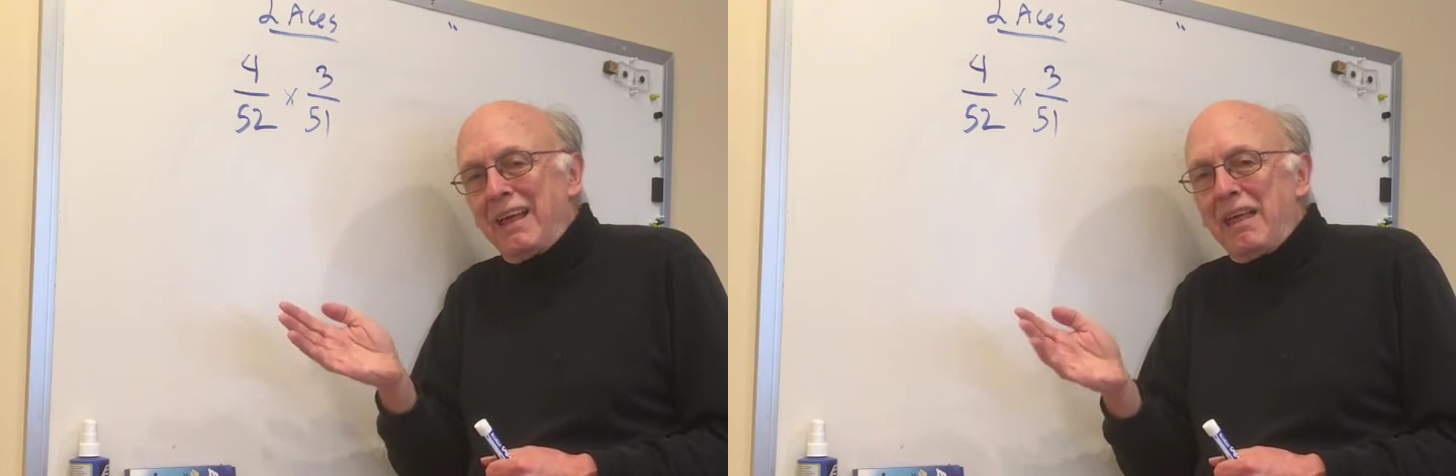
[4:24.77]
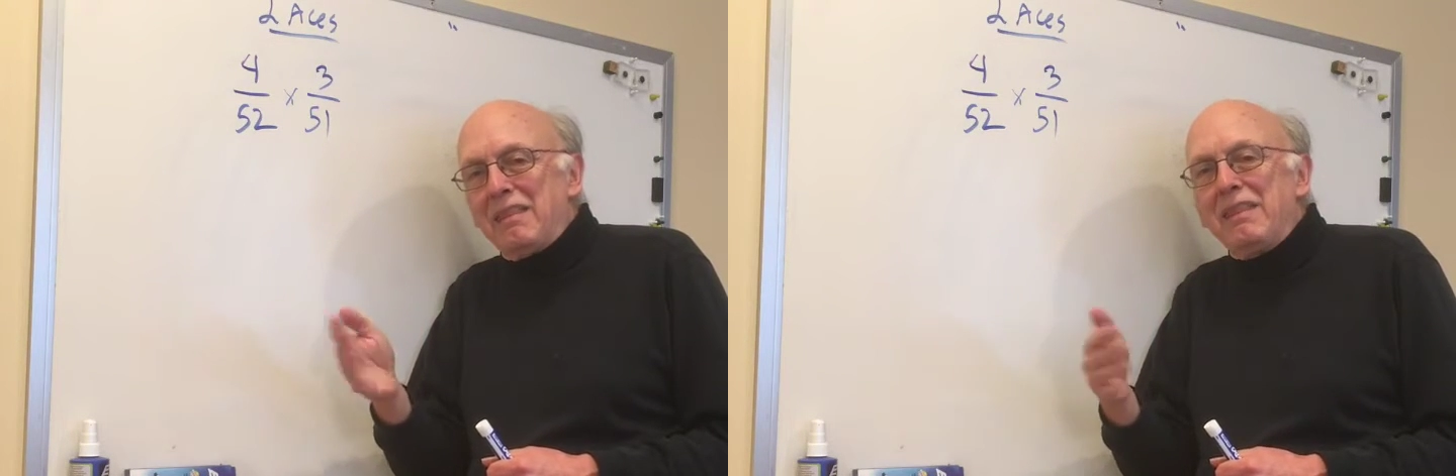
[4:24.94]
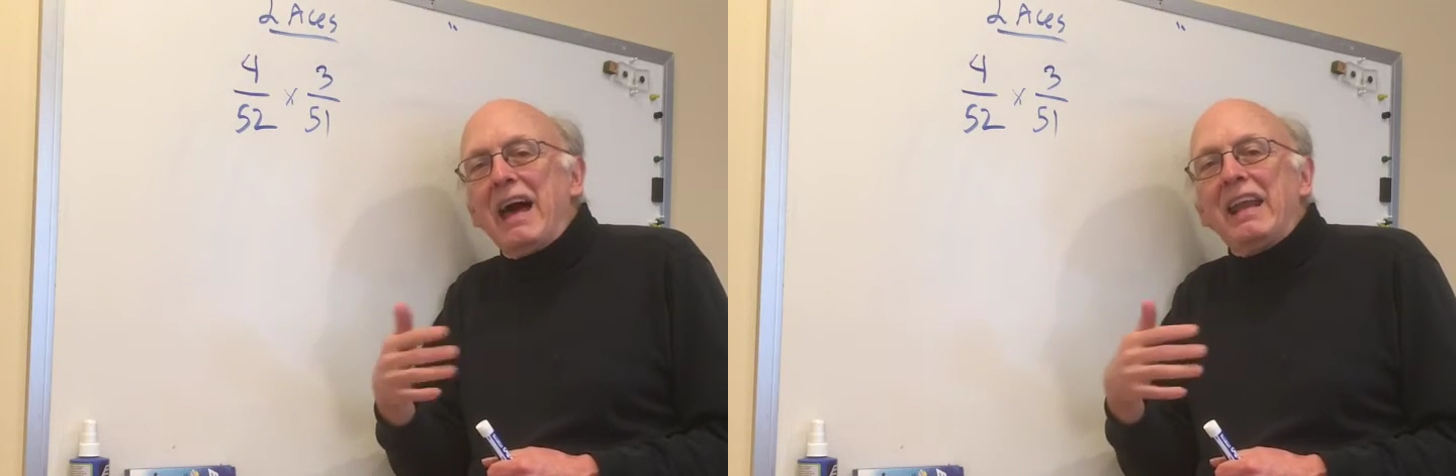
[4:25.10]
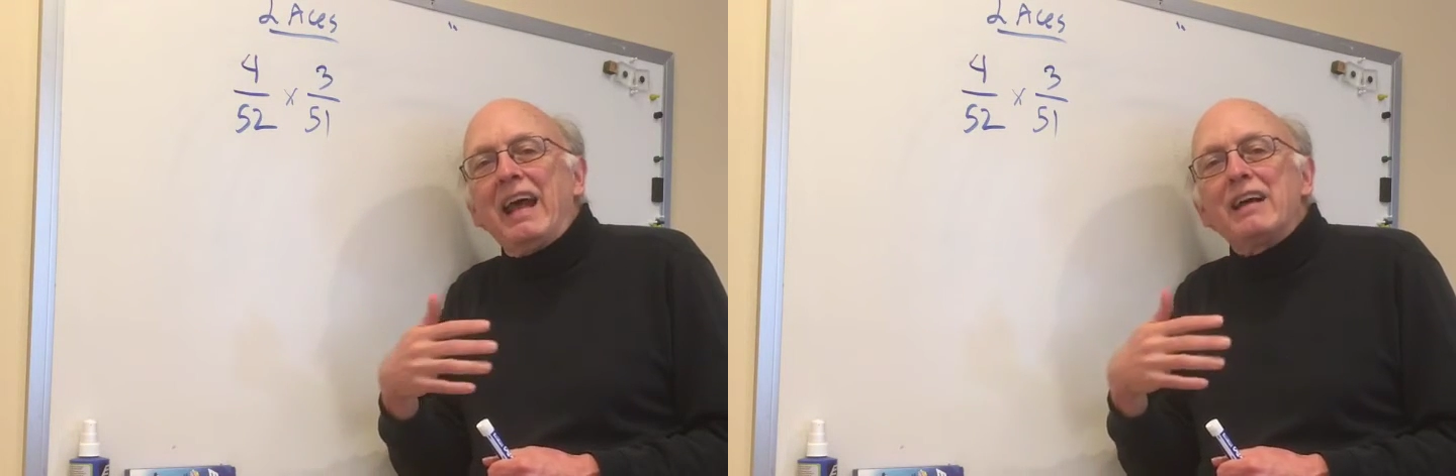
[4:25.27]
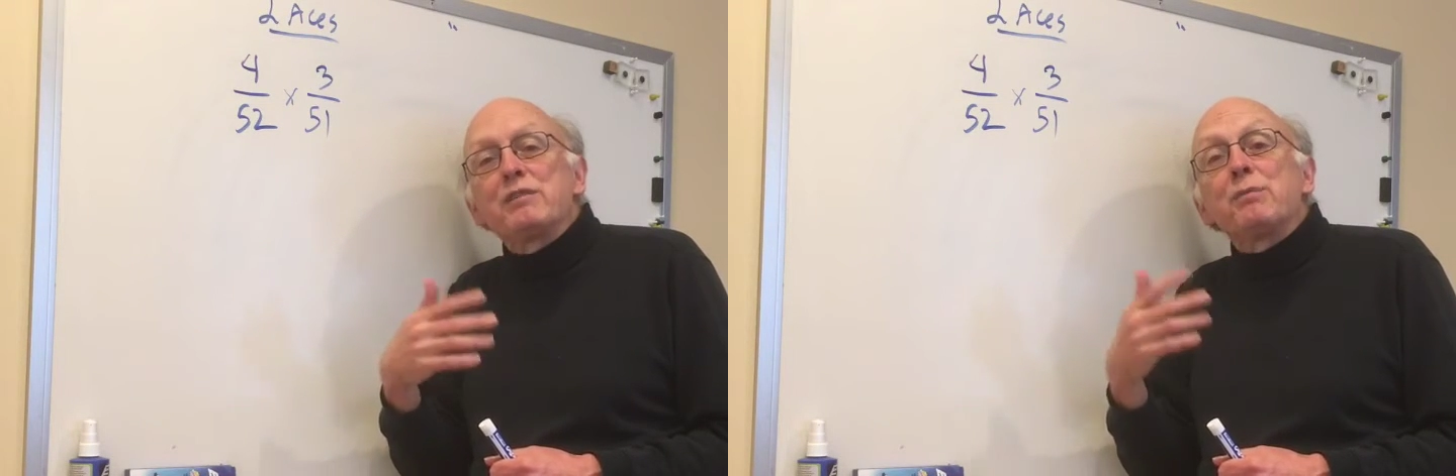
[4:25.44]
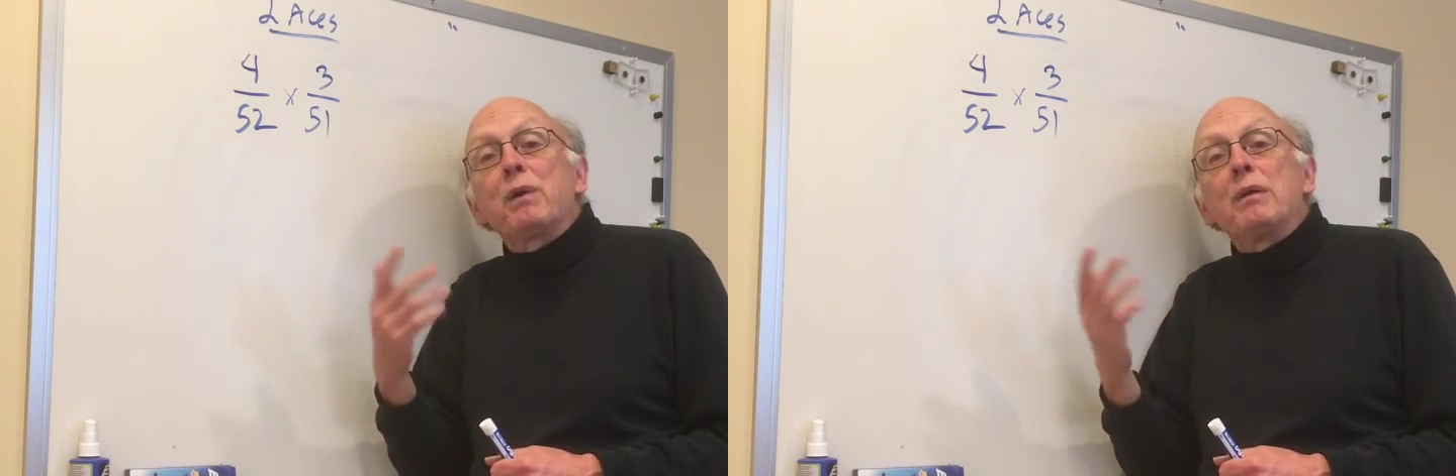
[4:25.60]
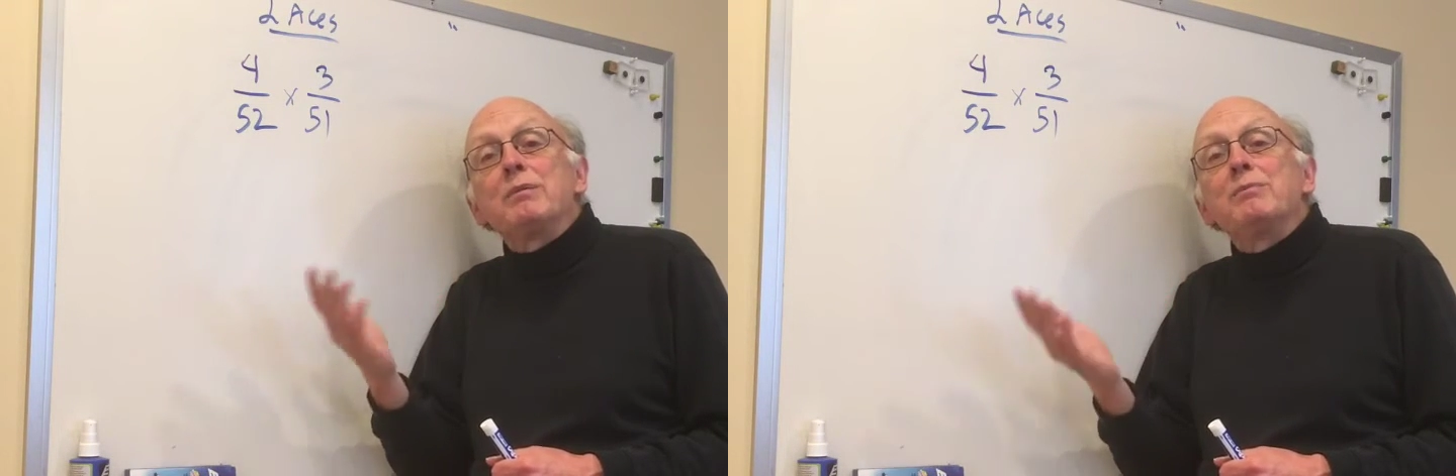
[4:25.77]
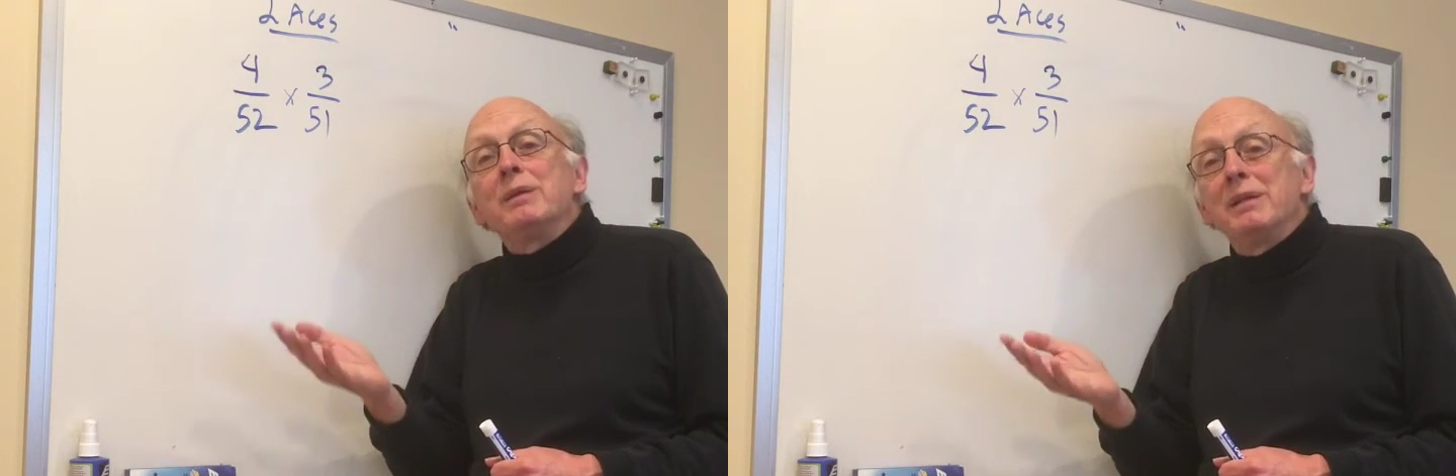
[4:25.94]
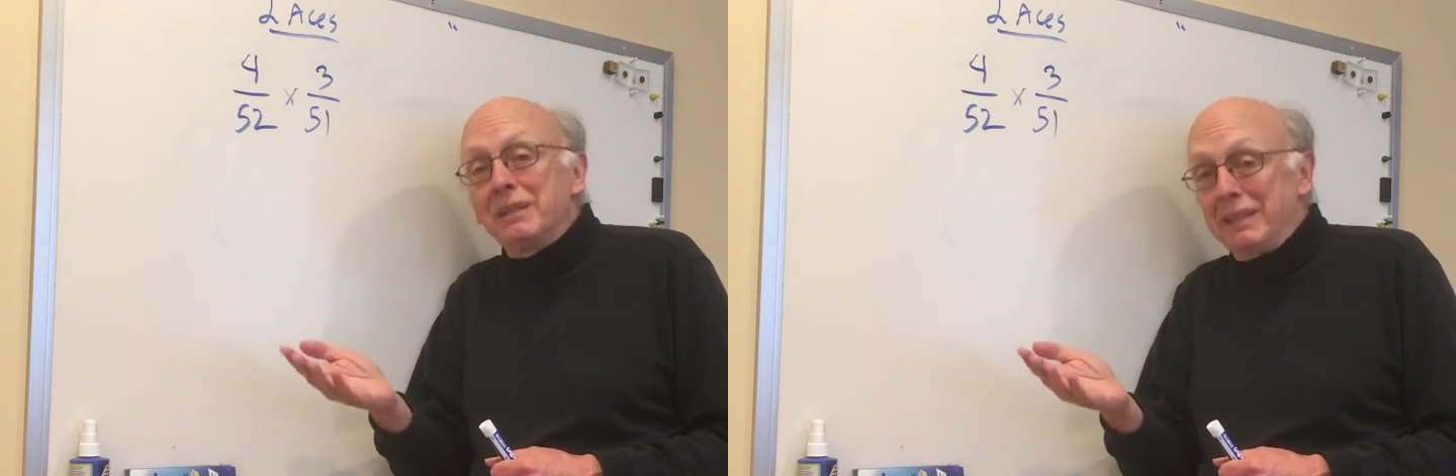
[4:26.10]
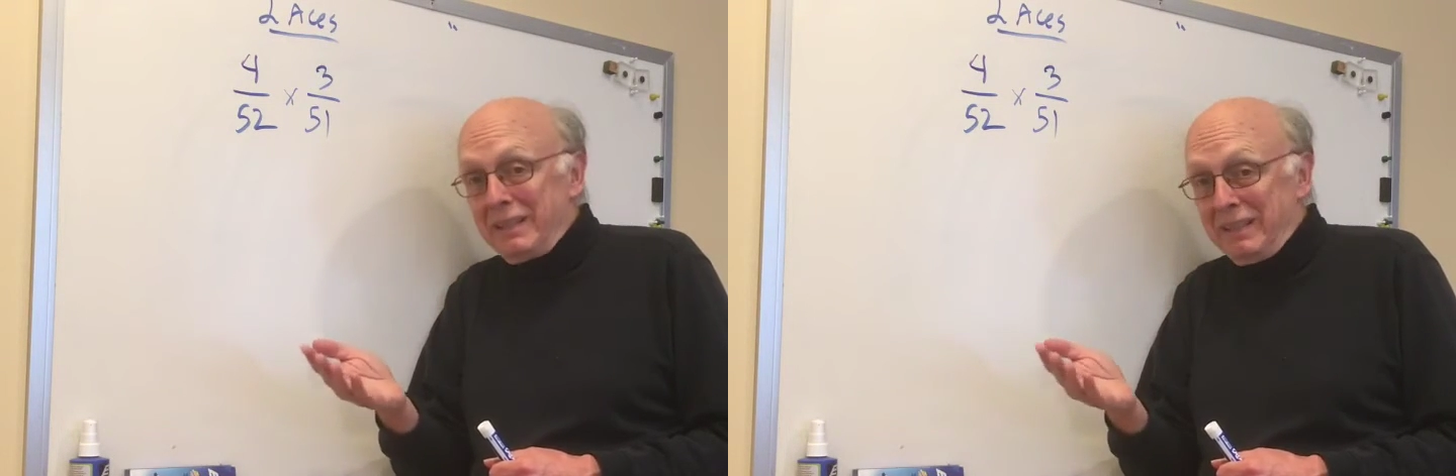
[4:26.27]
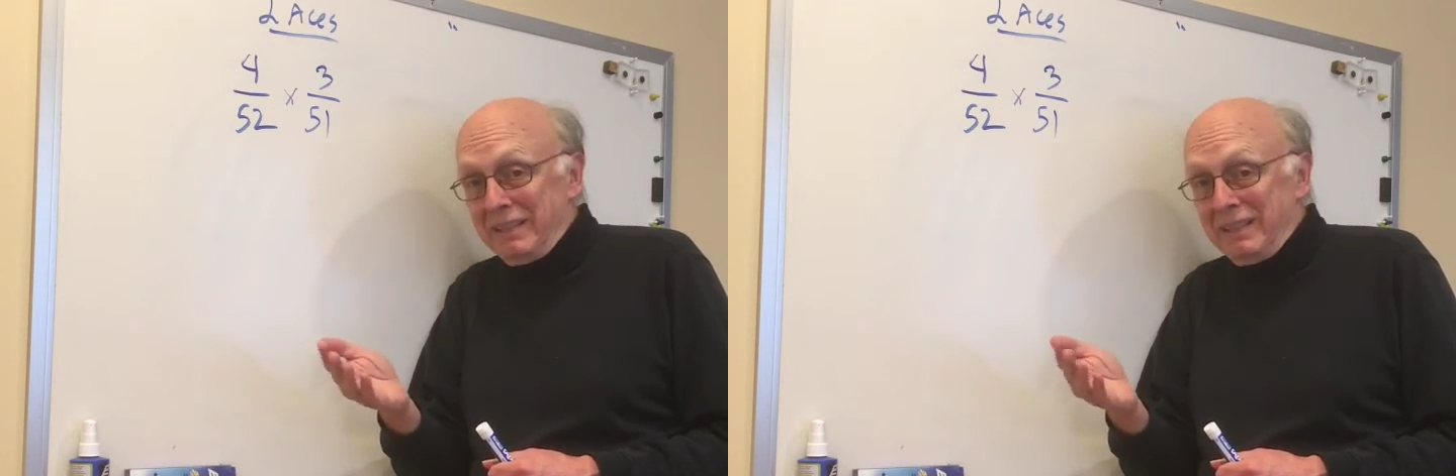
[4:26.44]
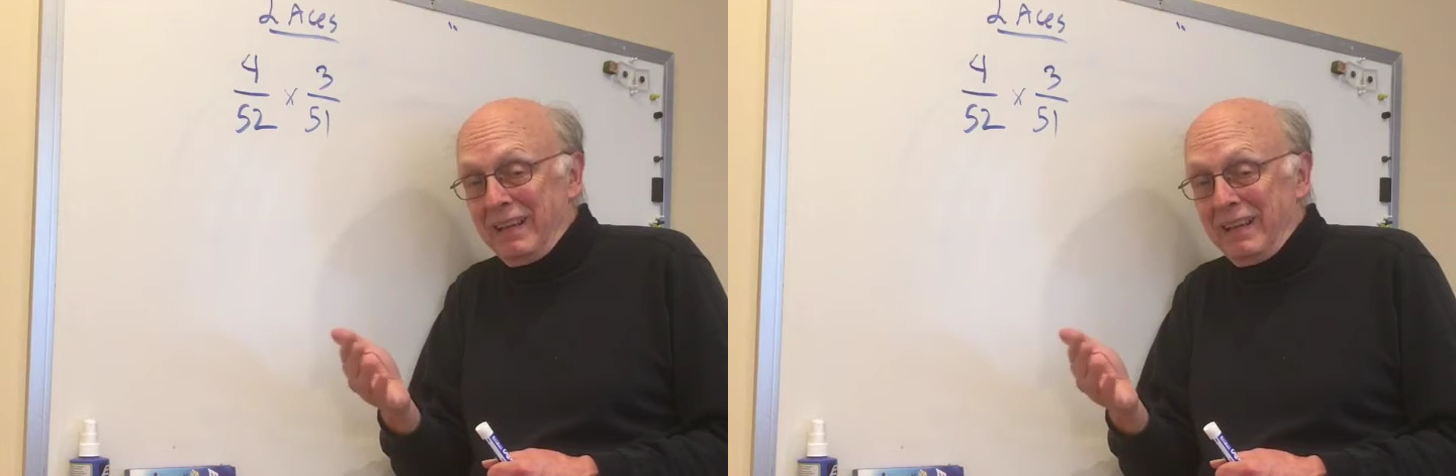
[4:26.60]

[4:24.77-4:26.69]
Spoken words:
that has probability in it,